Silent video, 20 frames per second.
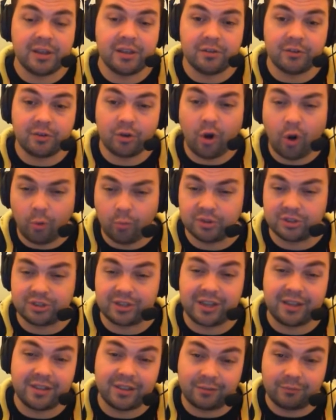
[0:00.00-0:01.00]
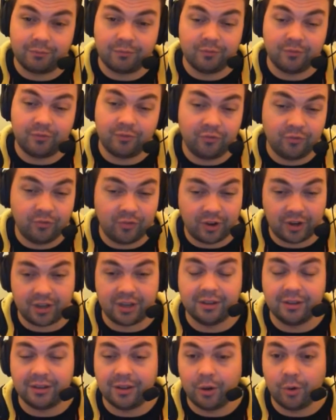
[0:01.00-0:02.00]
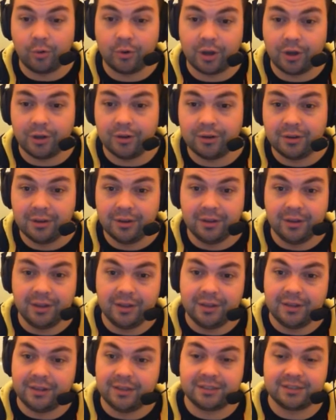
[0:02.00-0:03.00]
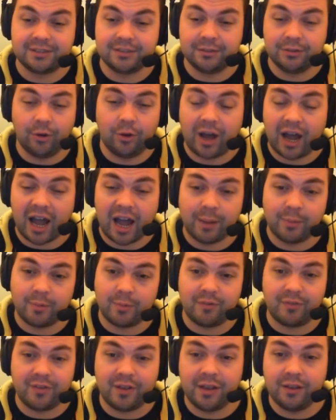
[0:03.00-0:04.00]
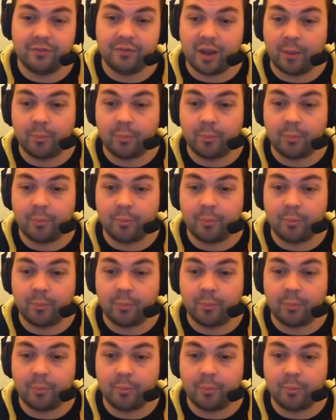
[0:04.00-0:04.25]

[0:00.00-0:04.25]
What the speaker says: You always get the fucking little cunt that's not happy with anything.